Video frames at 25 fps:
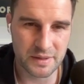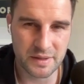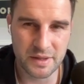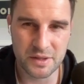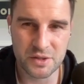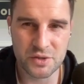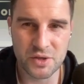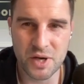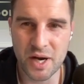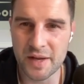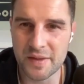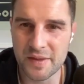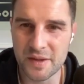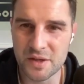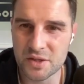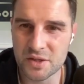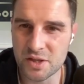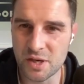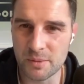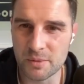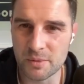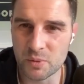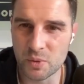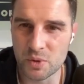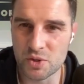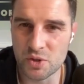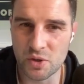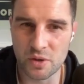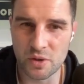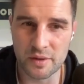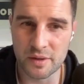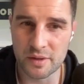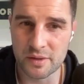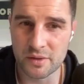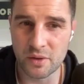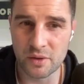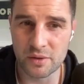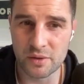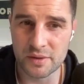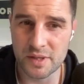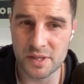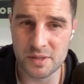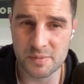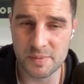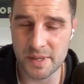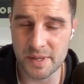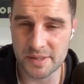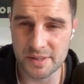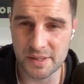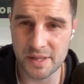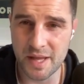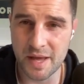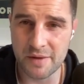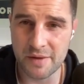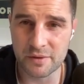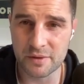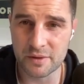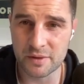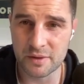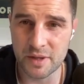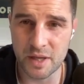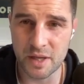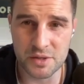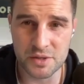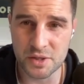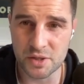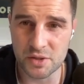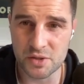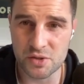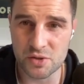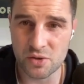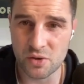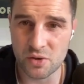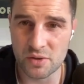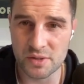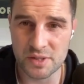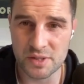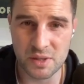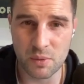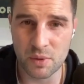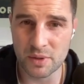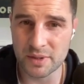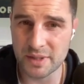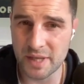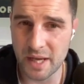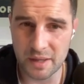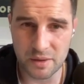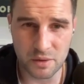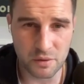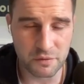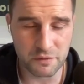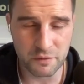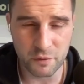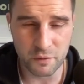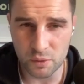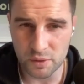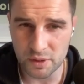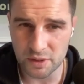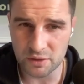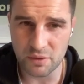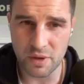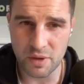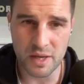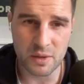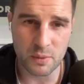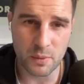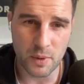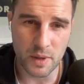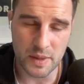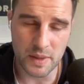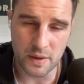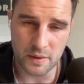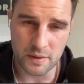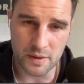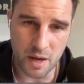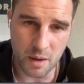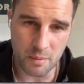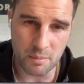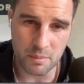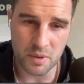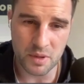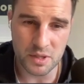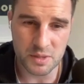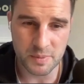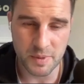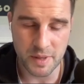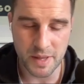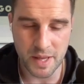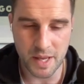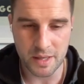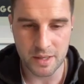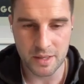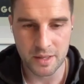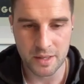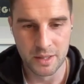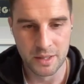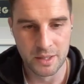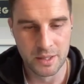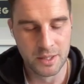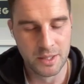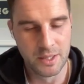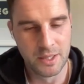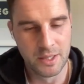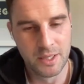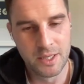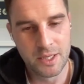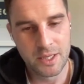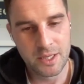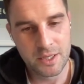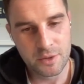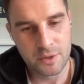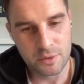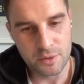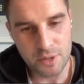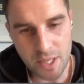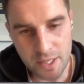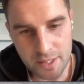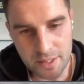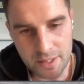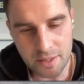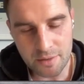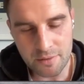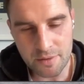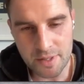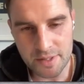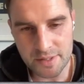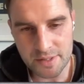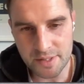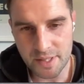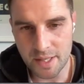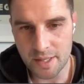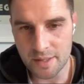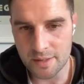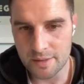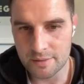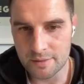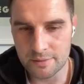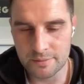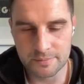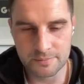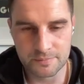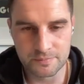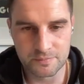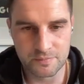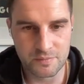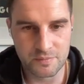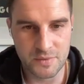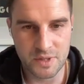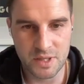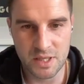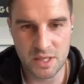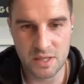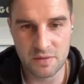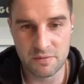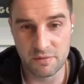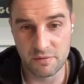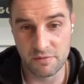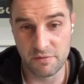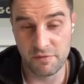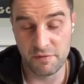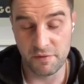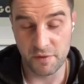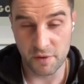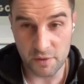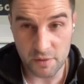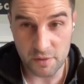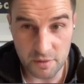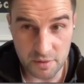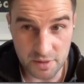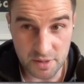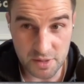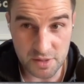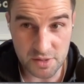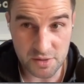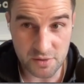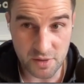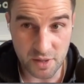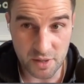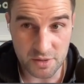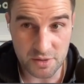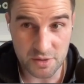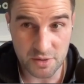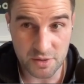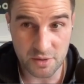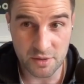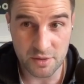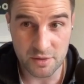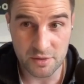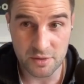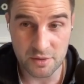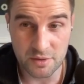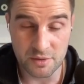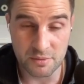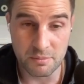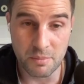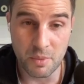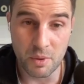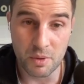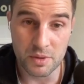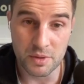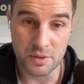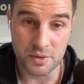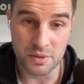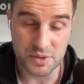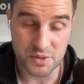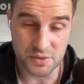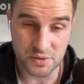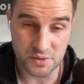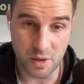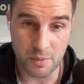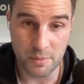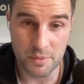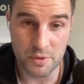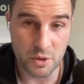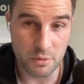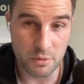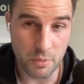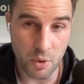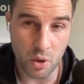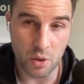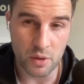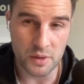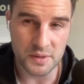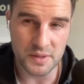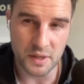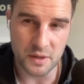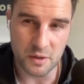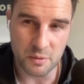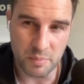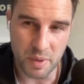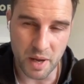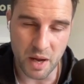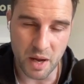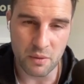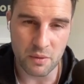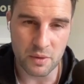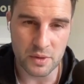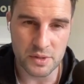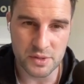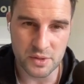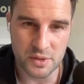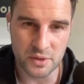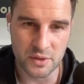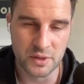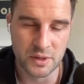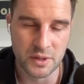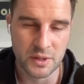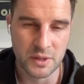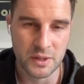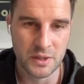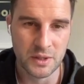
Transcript: the try they shipped where Jonathan Danty's basically left clutching straws. They weren't getting their folding right, they weren't their numbers, but then your line out is then even further destructured. Your your scrum and your maul is underpowered. So,